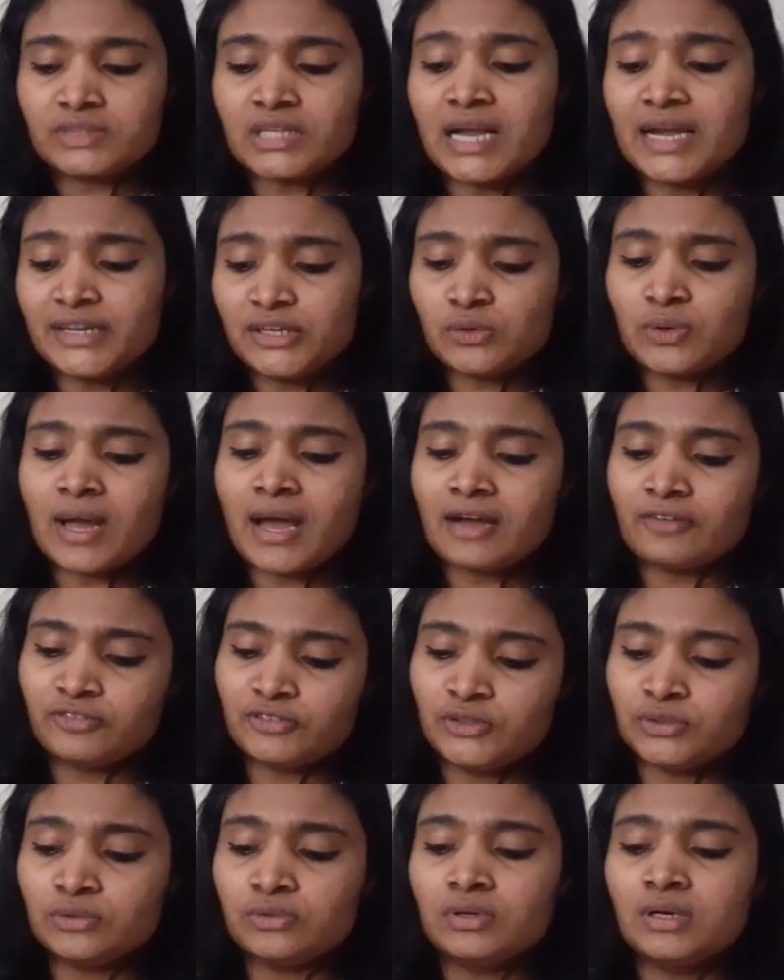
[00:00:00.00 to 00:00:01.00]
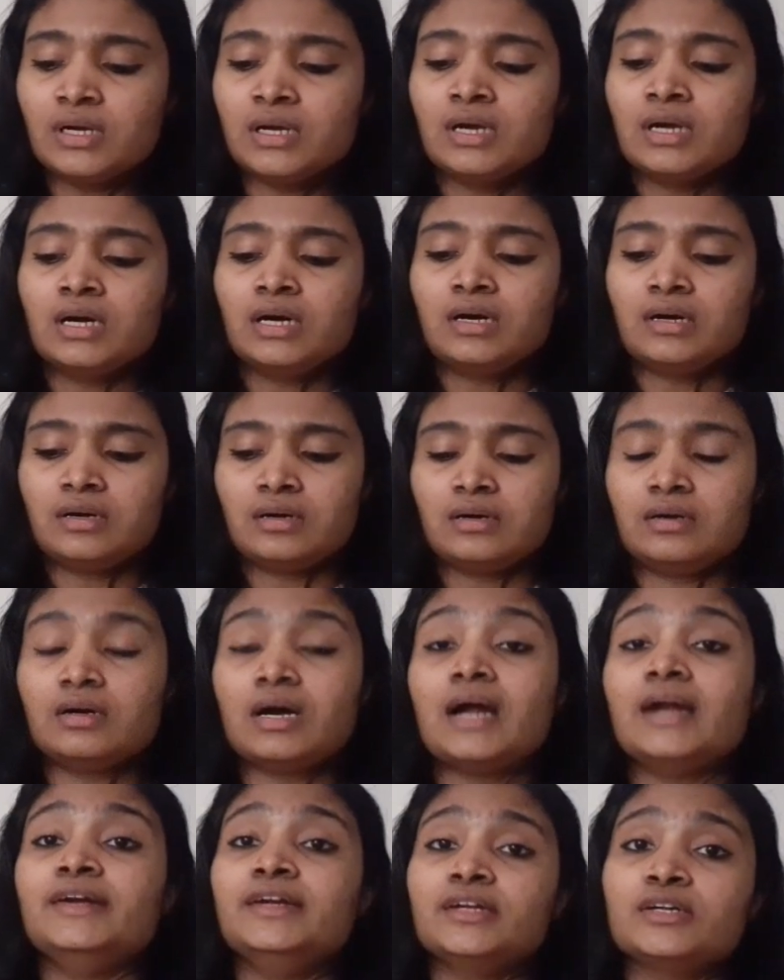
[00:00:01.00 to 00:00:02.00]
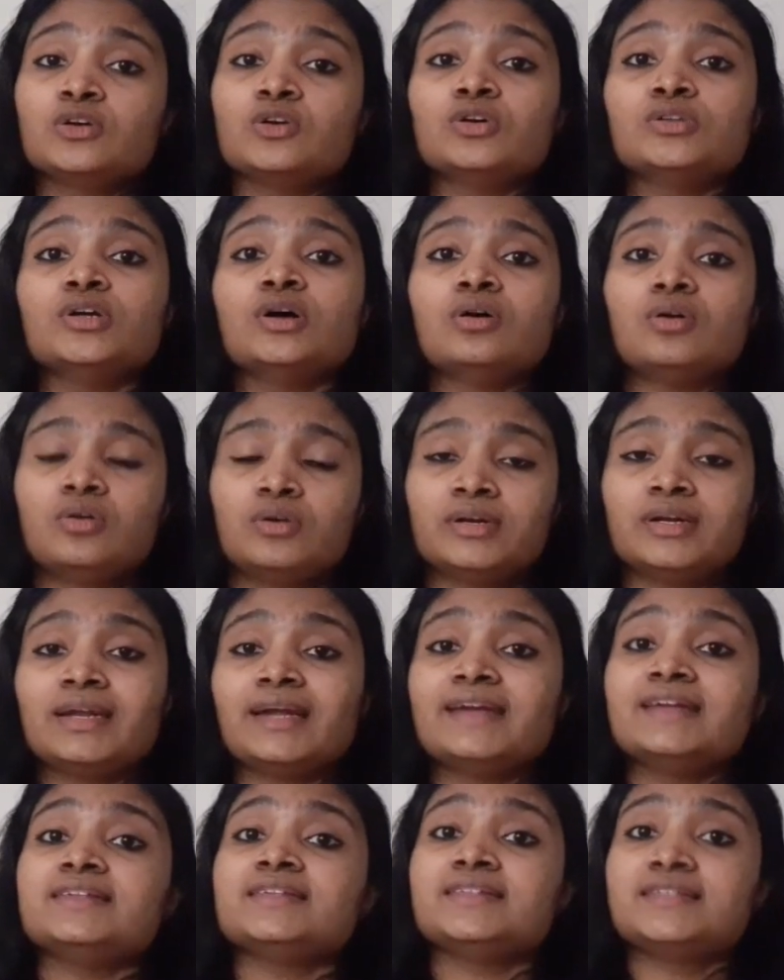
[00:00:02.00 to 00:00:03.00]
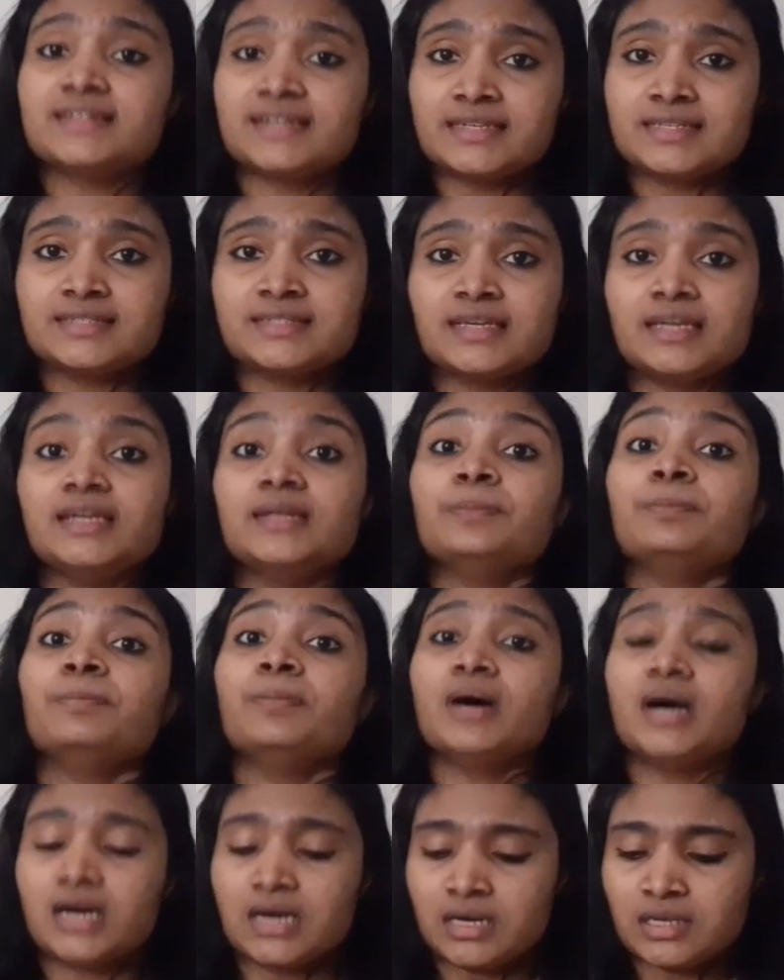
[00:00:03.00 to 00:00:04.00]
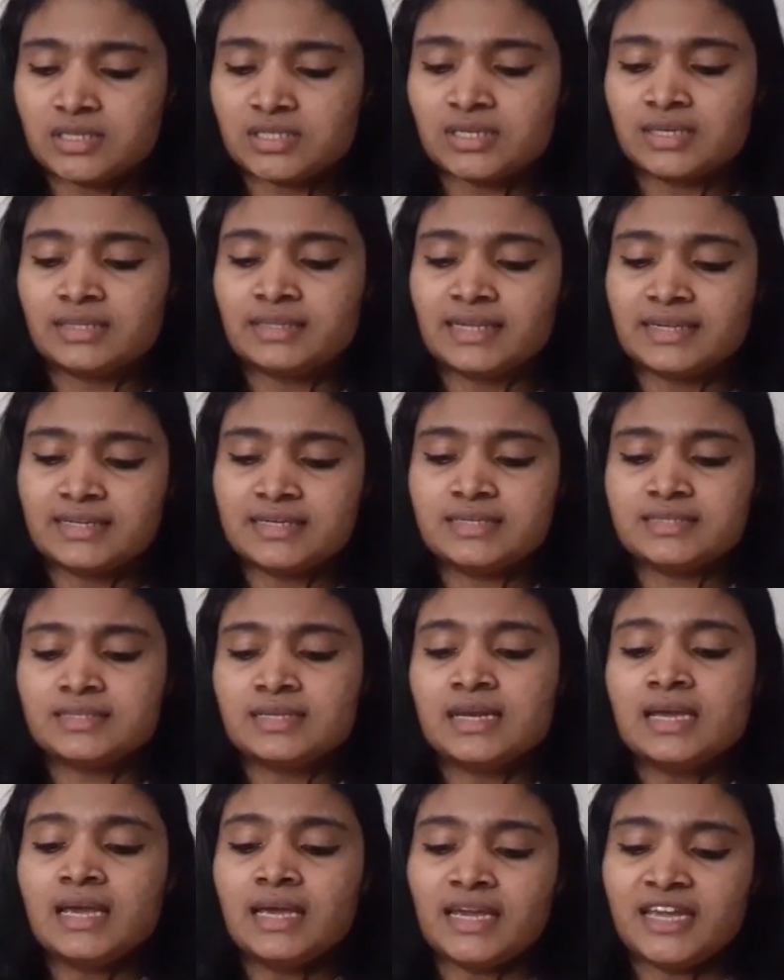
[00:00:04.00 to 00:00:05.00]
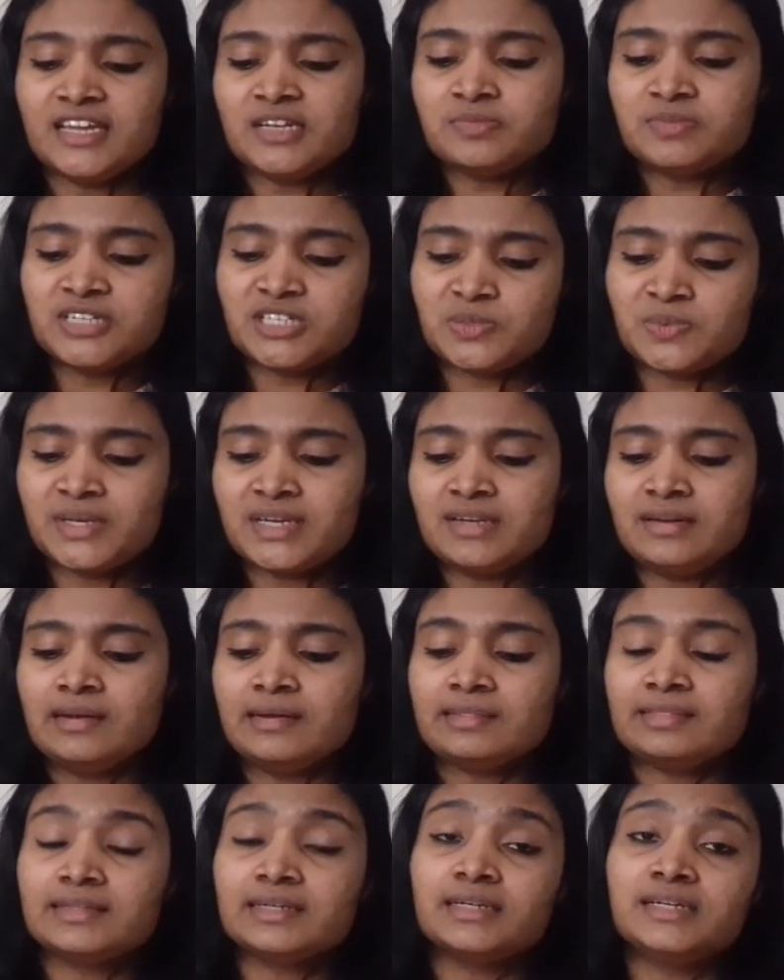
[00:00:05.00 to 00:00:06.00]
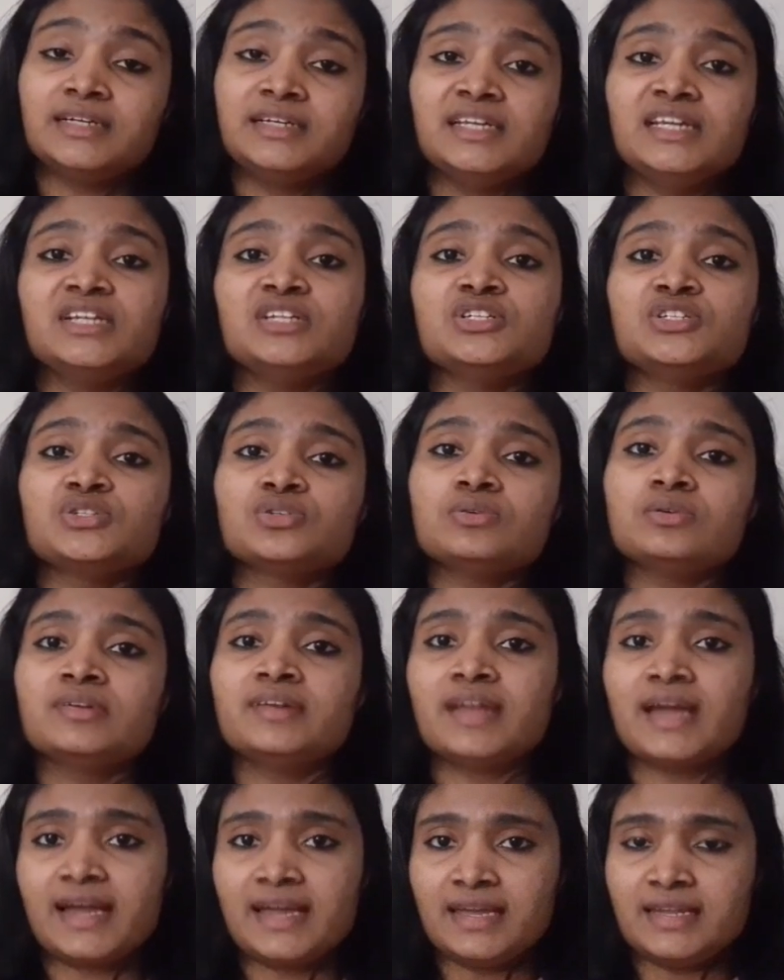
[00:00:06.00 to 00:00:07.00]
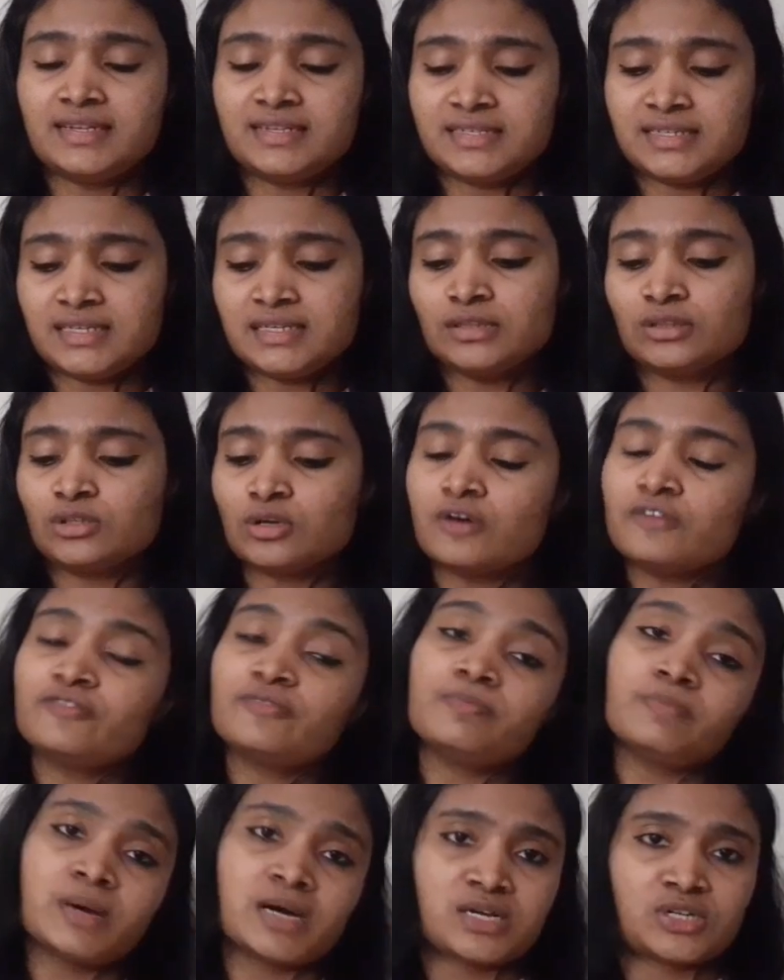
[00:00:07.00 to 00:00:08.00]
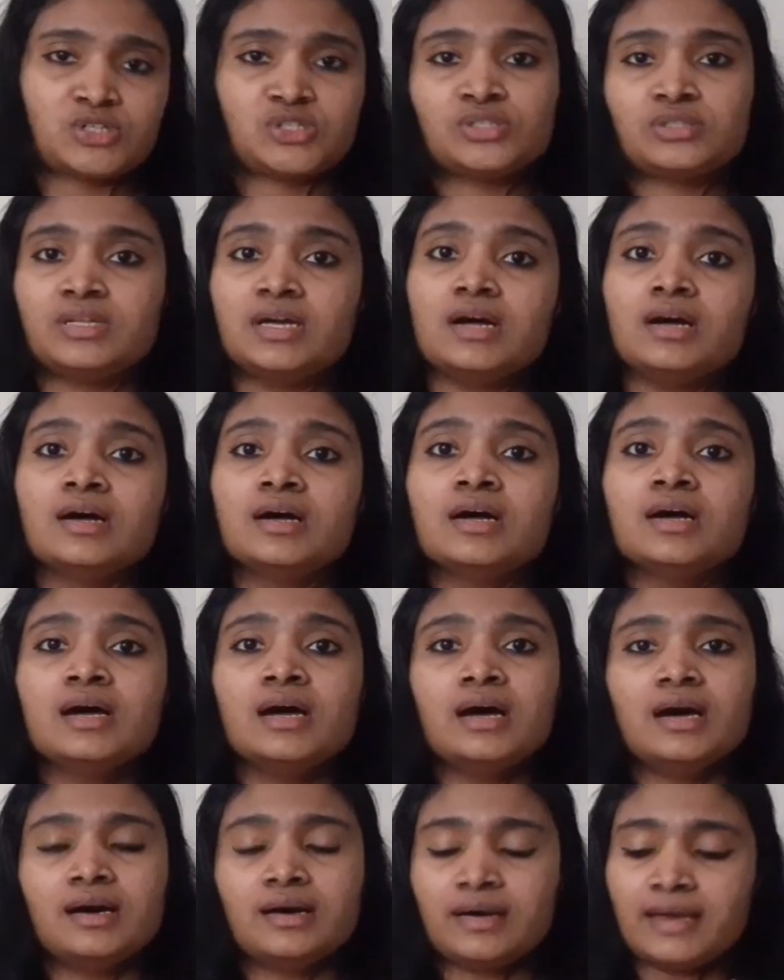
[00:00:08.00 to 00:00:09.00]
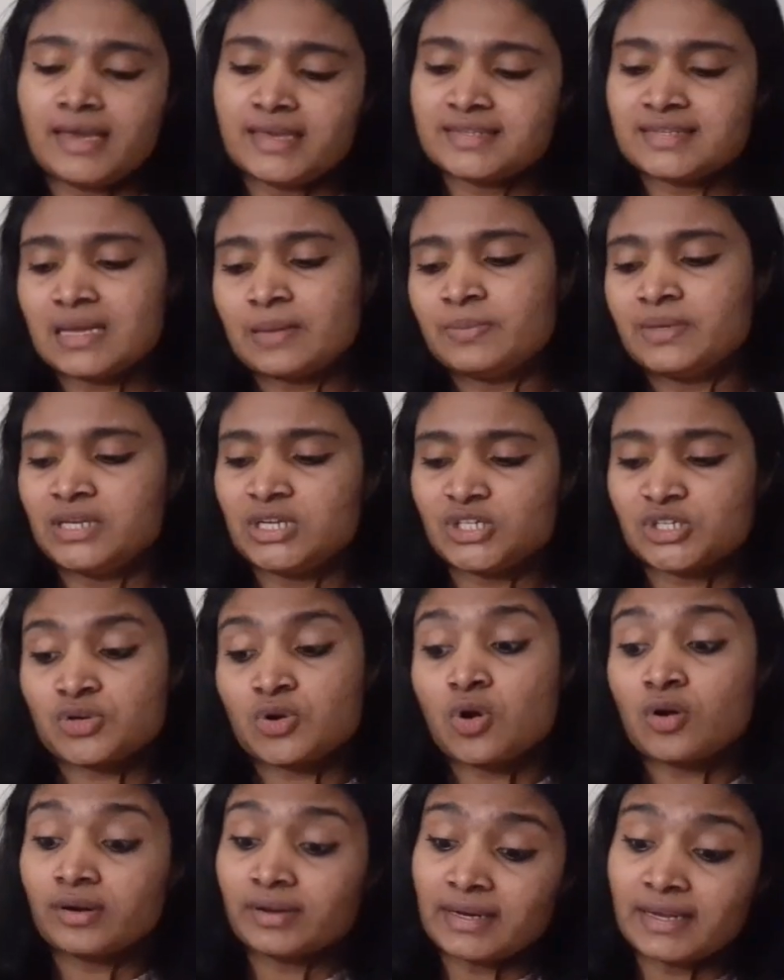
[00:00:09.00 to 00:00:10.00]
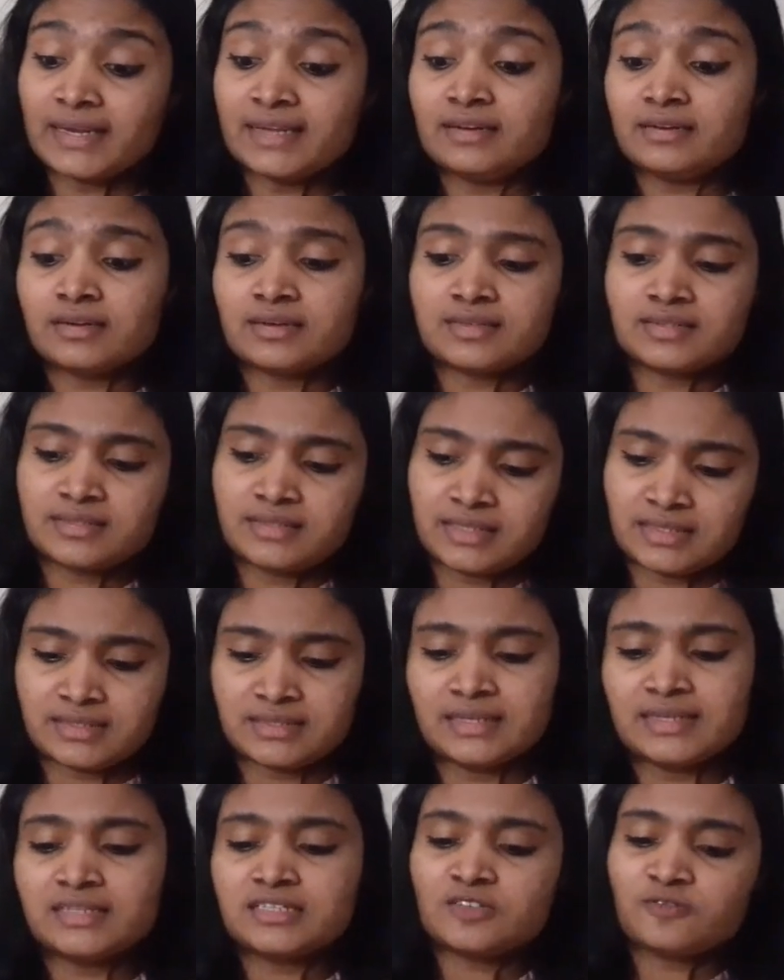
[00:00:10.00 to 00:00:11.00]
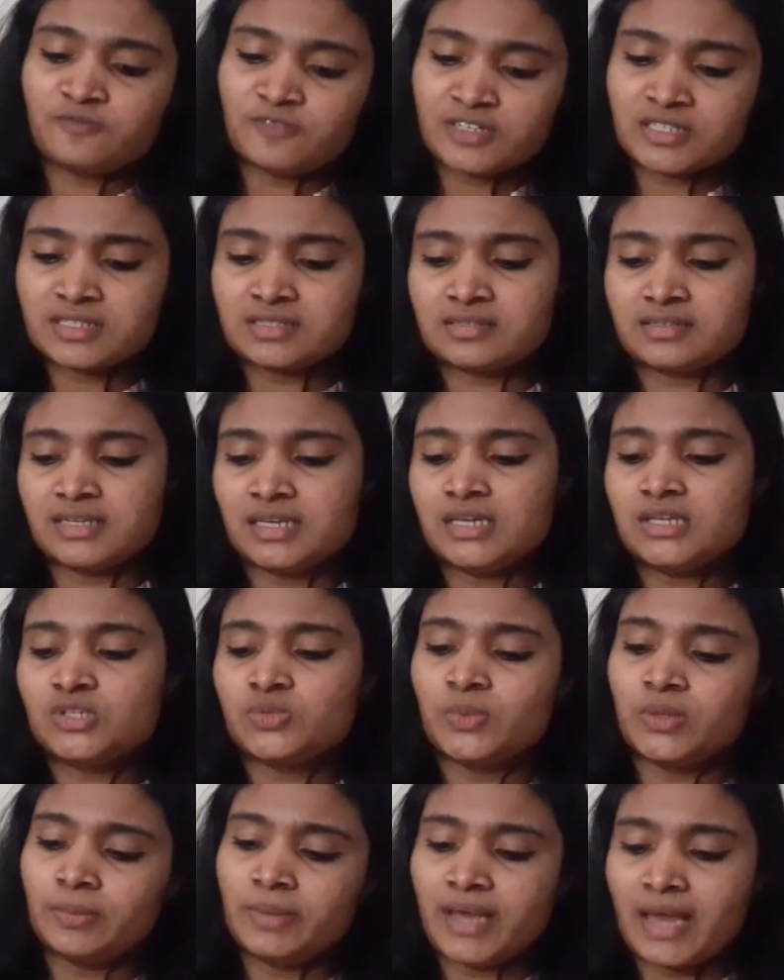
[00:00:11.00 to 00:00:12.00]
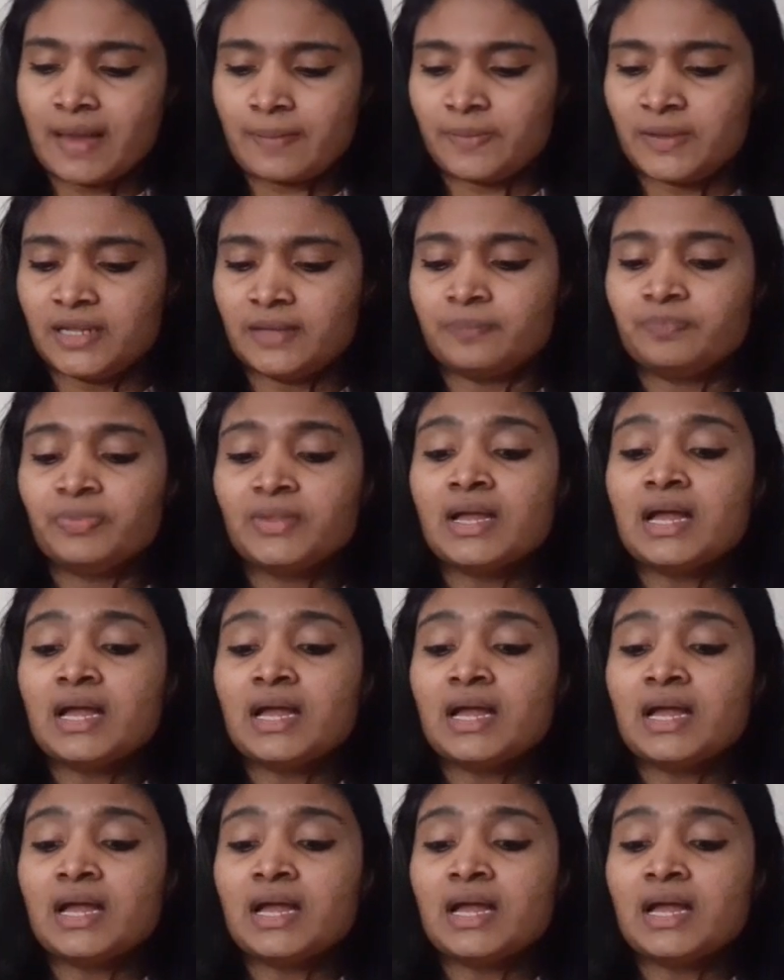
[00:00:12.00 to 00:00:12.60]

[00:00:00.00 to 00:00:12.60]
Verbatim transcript: And you have to uh, undergo the online test in March, that is in between 13th to 19th of March, the uh, examination online test, that is the first stage will be happening.